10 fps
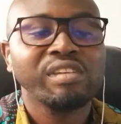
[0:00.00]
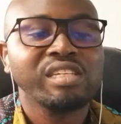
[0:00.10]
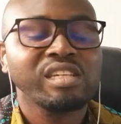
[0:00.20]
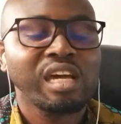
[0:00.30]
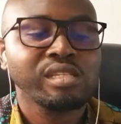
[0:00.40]

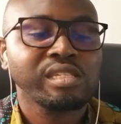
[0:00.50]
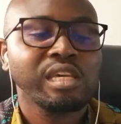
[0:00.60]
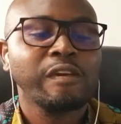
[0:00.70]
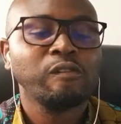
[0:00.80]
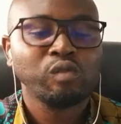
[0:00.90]
chance
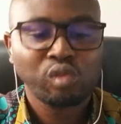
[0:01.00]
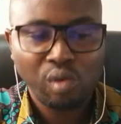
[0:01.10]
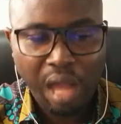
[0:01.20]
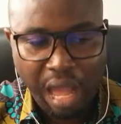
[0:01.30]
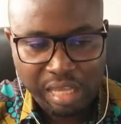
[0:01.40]

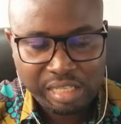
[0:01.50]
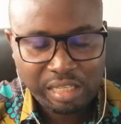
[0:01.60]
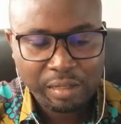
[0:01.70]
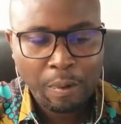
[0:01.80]
to ask.